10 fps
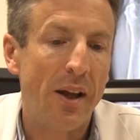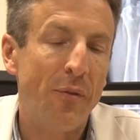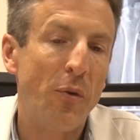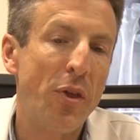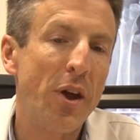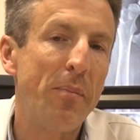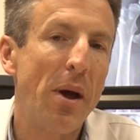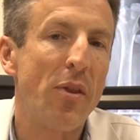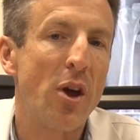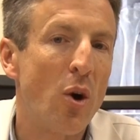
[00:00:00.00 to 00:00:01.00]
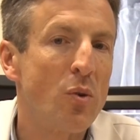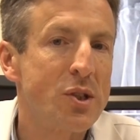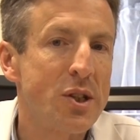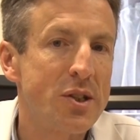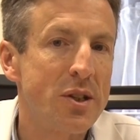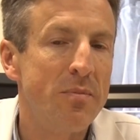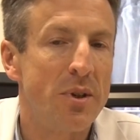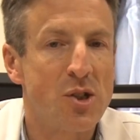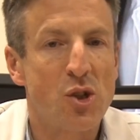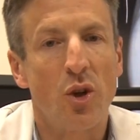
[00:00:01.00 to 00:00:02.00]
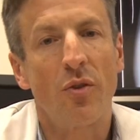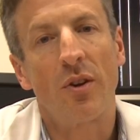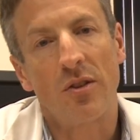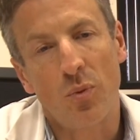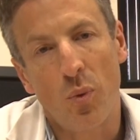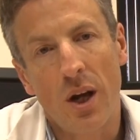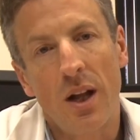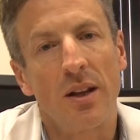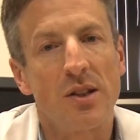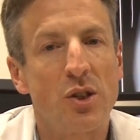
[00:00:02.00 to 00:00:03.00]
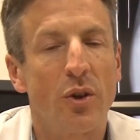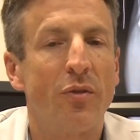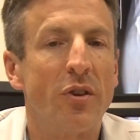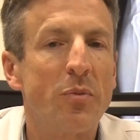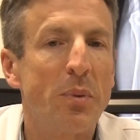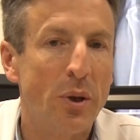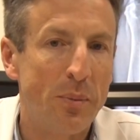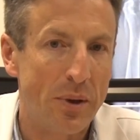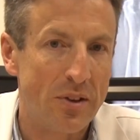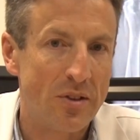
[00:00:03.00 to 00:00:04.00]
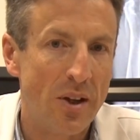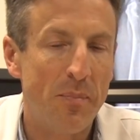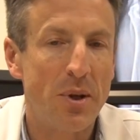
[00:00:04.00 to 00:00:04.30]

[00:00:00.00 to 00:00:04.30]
If we think about the old system, it served us well, it served its purpose,